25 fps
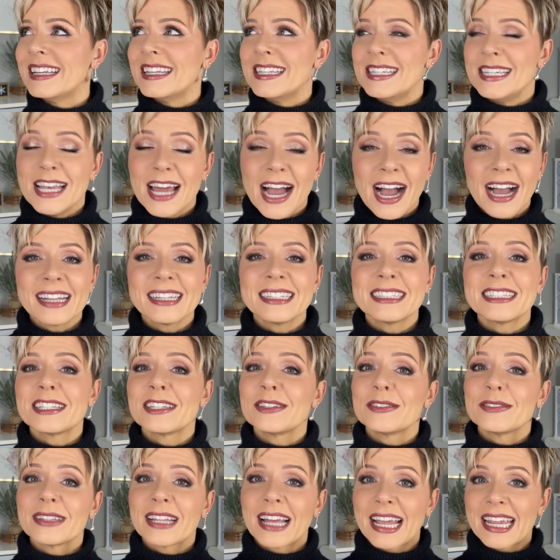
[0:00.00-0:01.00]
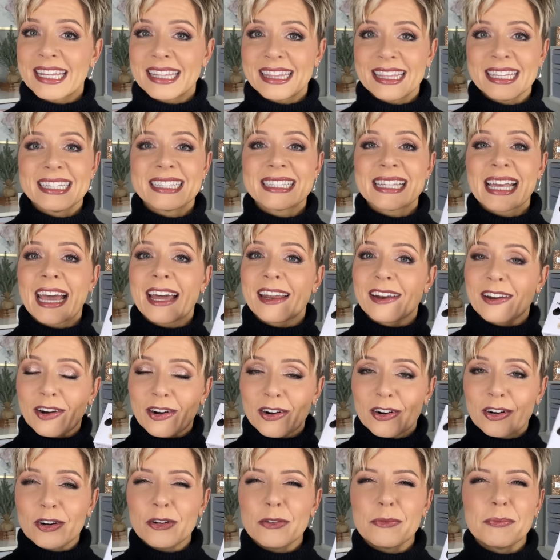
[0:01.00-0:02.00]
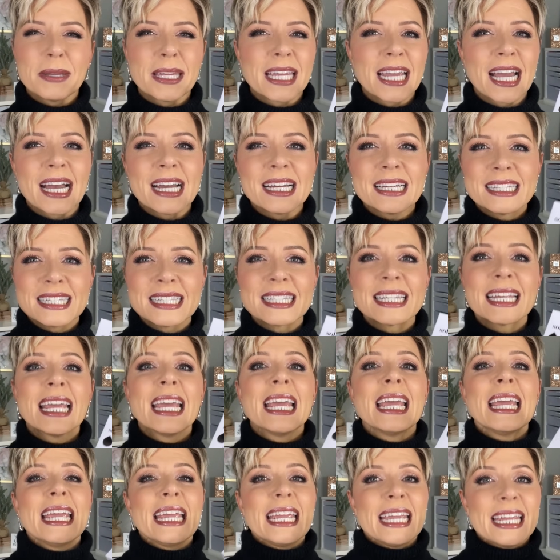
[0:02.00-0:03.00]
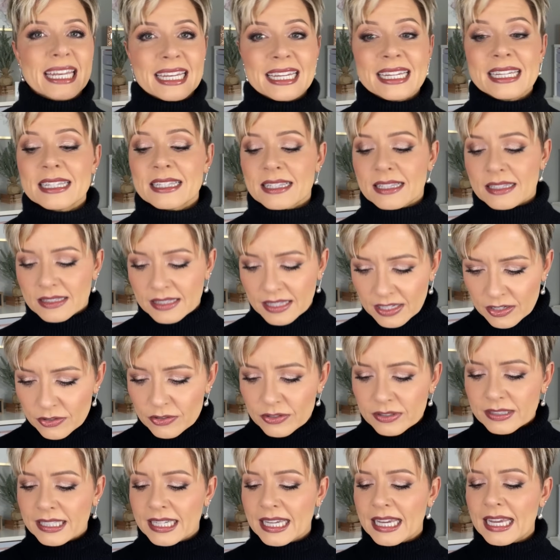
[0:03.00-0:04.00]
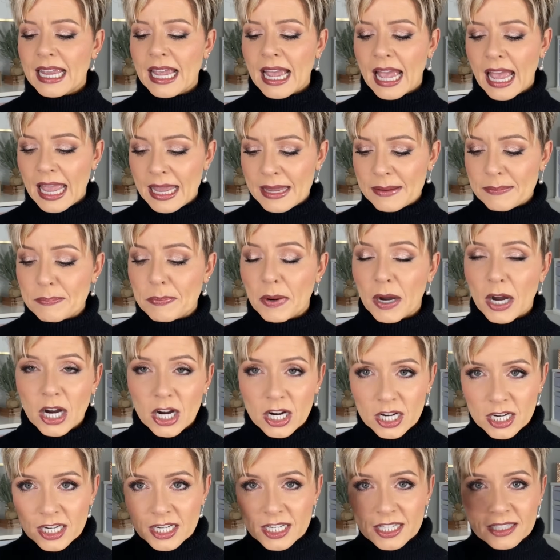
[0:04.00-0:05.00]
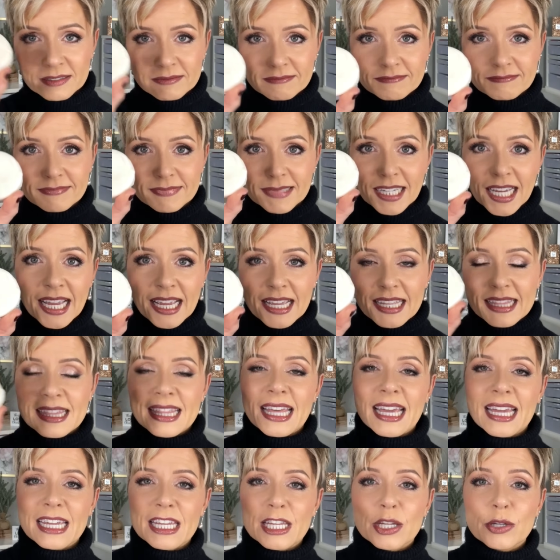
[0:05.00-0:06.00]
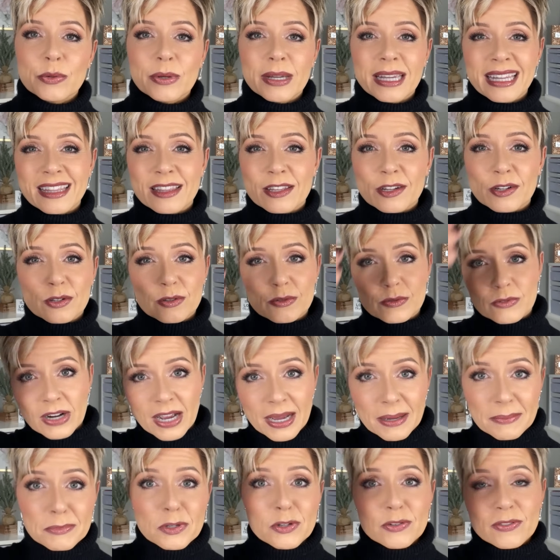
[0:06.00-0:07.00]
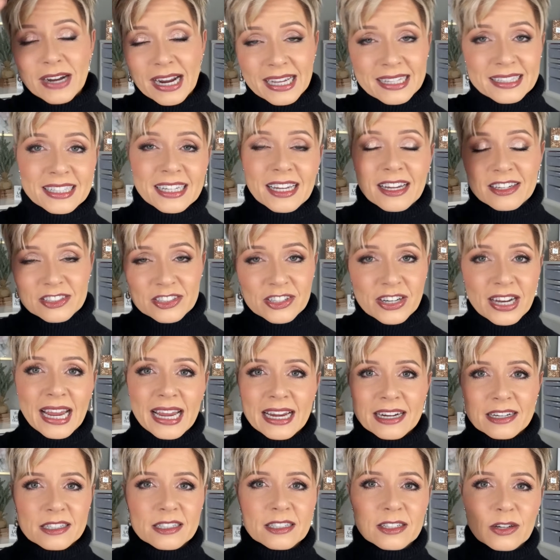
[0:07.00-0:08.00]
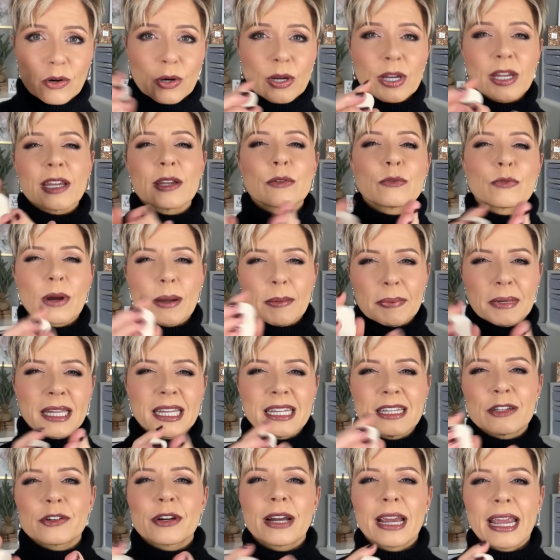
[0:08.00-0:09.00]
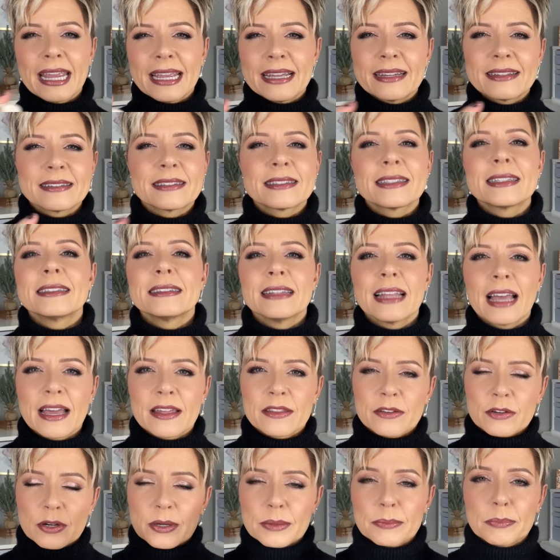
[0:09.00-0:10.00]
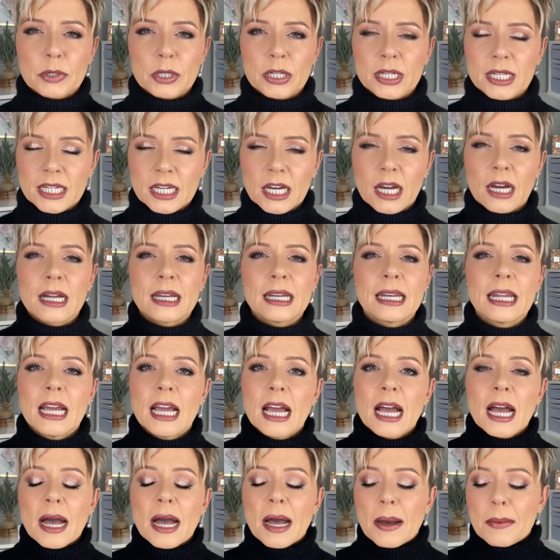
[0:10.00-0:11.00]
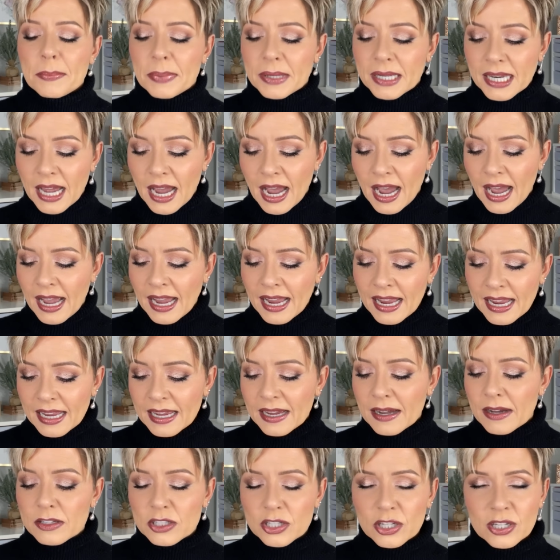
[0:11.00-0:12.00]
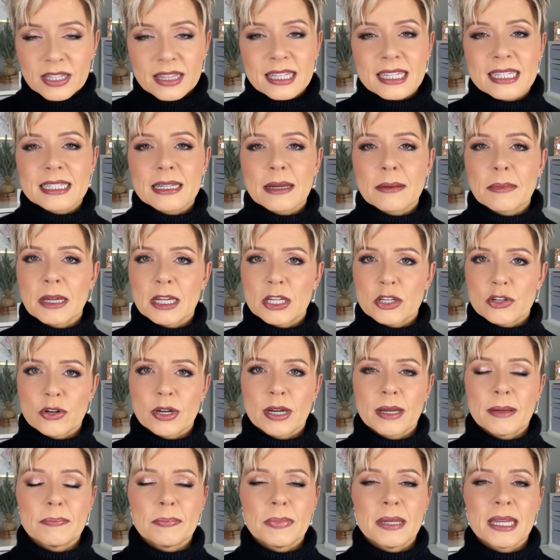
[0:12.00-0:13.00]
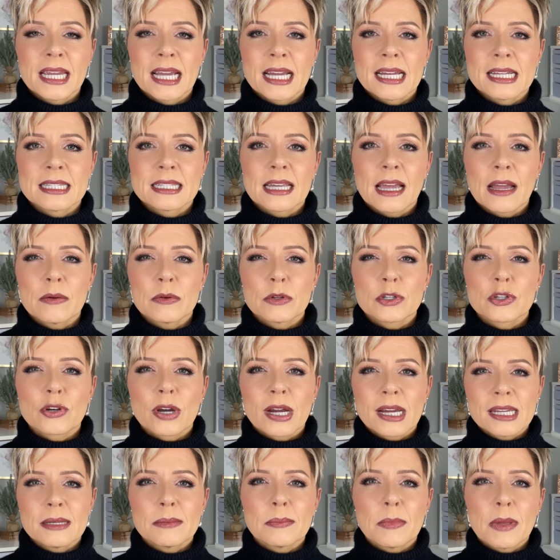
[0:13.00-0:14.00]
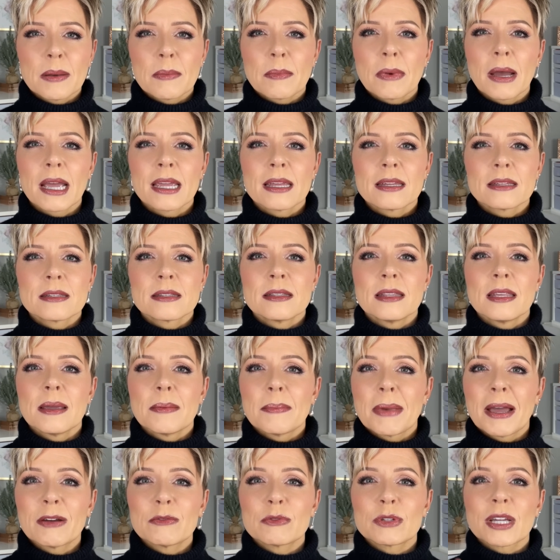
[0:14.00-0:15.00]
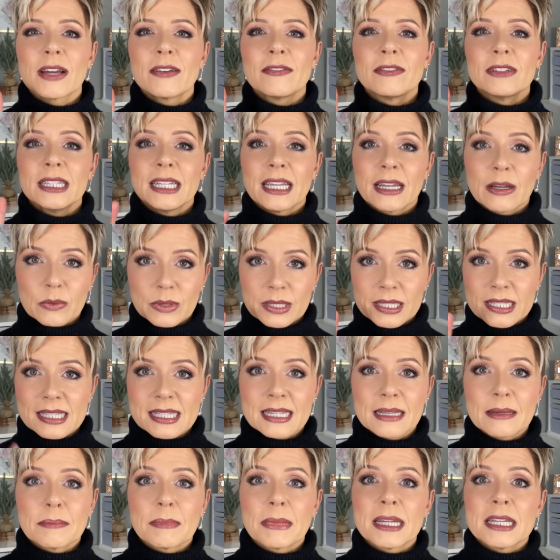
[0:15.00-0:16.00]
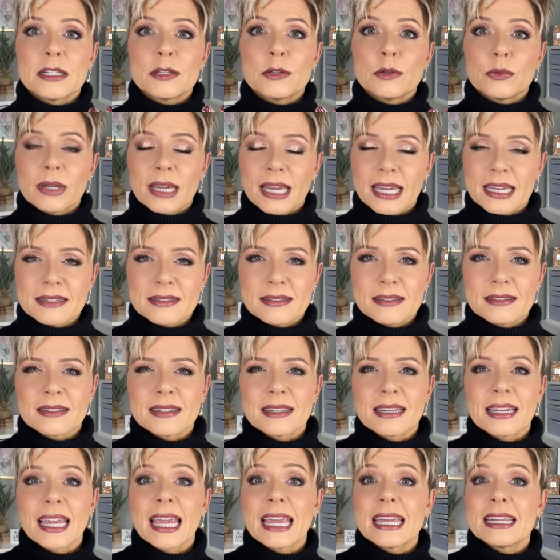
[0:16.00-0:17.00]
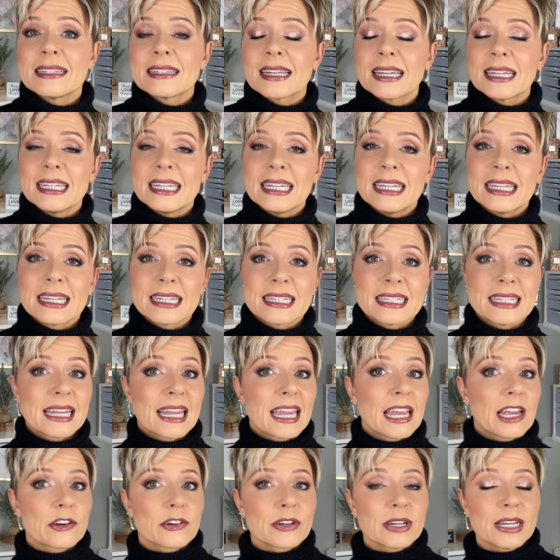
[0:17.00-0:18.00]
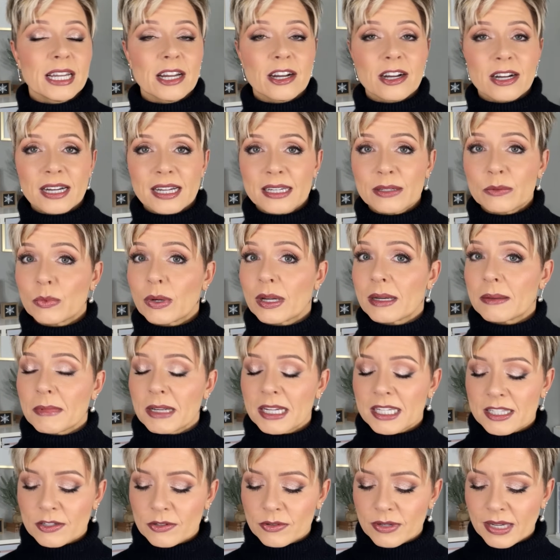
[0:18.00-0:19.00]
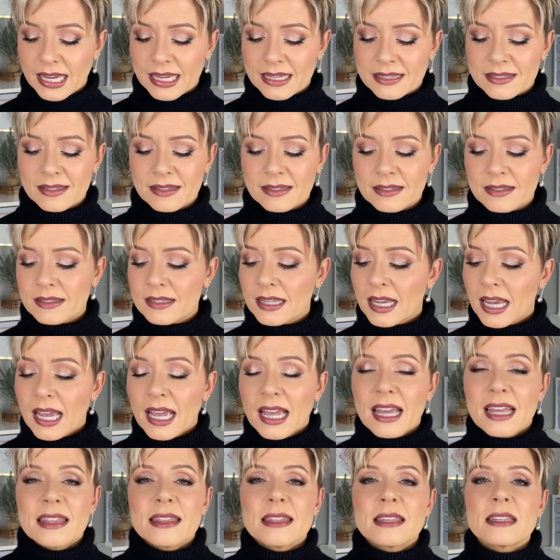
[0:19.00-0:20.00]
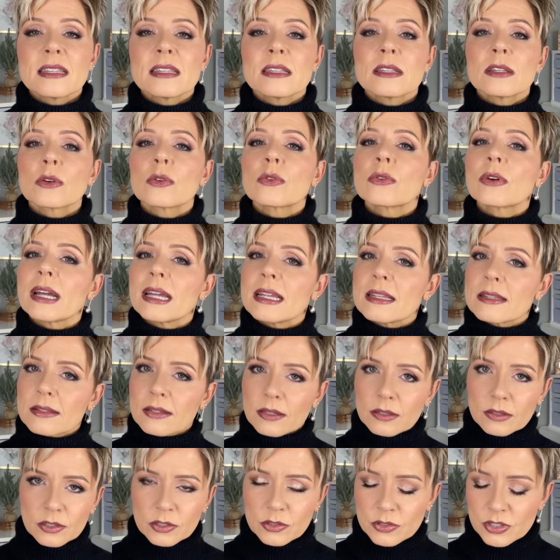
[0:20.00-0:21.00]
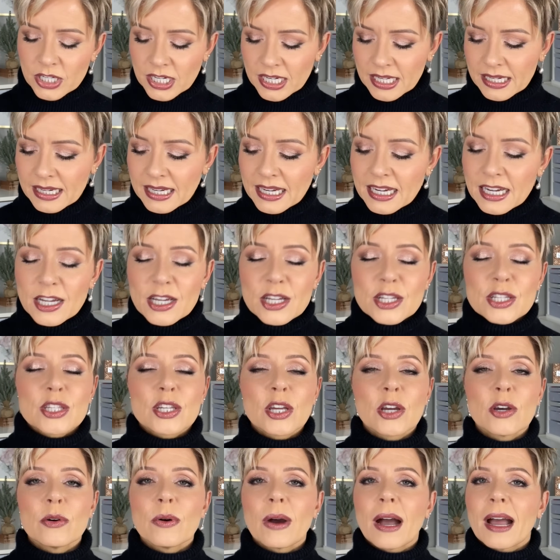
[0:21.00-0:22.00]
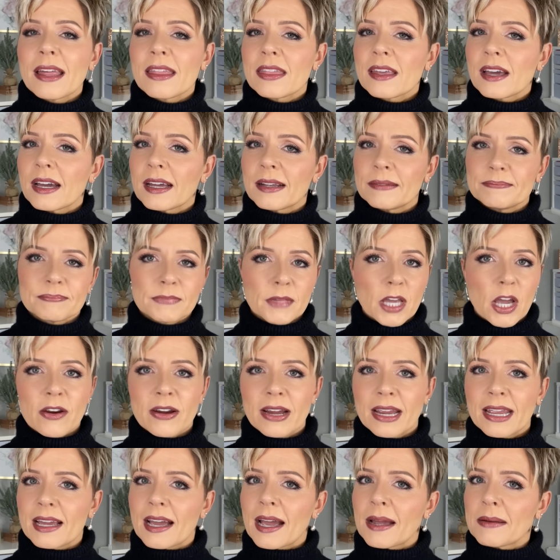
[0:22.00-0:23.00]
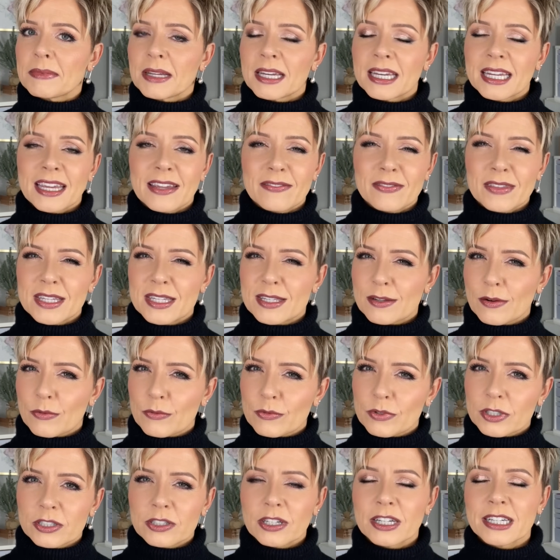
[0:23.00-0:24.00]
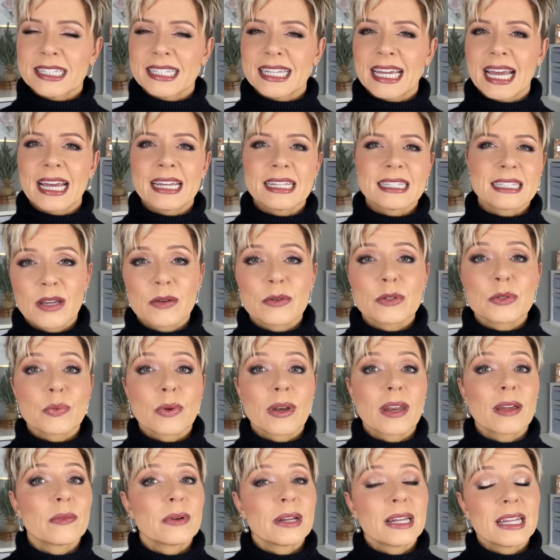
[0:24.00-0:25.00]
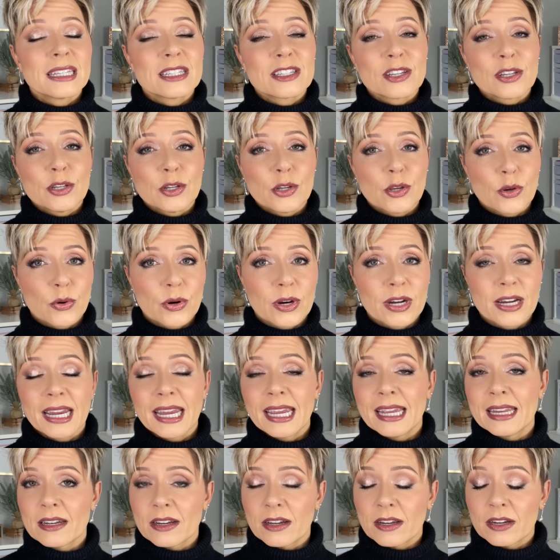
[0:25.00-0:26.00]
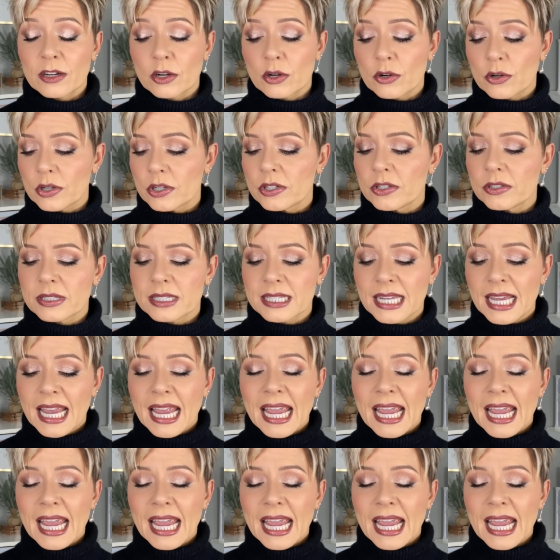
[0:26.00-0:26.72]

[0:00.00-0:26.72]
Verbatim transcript: not to like these at all because it is literally a bar that you either rub directly on your hair or you can rub it in your hands and lather it, put it on. But I took these on my trip because I was trying to minimize the amount of liquids in my suitcases in case I needed to carry on one of my suitcases. This is a great solution. So I thought, all right, I'm gonna give these a real good test. It was when I went to New York and on a cruise.